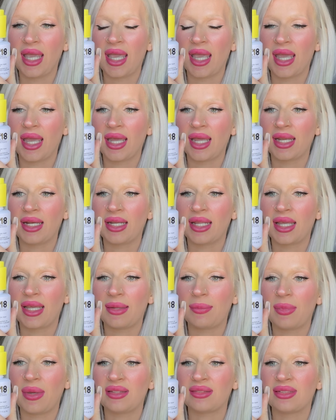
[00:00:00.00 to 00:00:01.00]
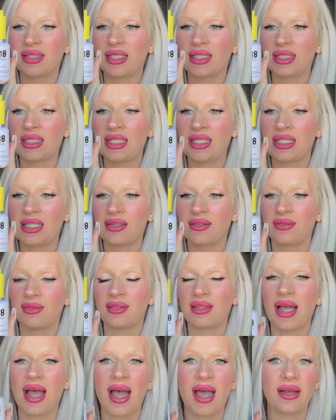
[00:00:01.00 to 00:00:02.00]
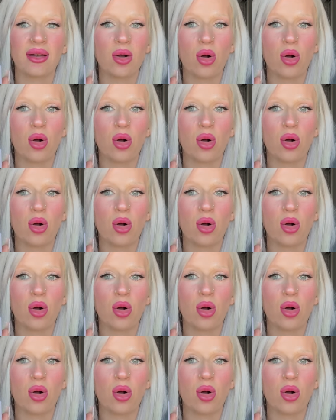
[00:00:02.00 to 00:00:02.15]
and it basically gives that